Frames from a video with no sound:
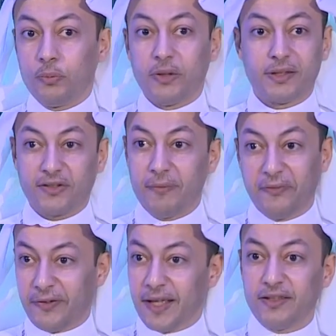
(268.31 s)
with
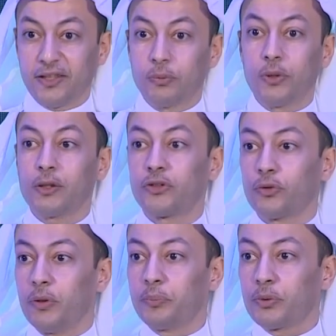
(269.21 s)
some fancy words
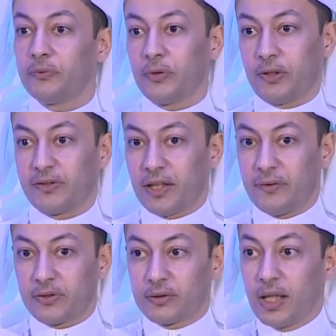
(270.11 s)
to improve
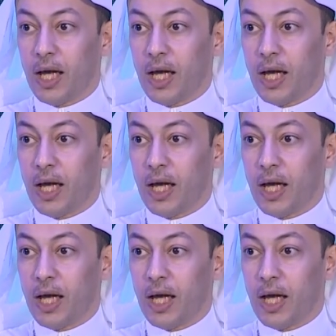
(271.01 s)
ourselves.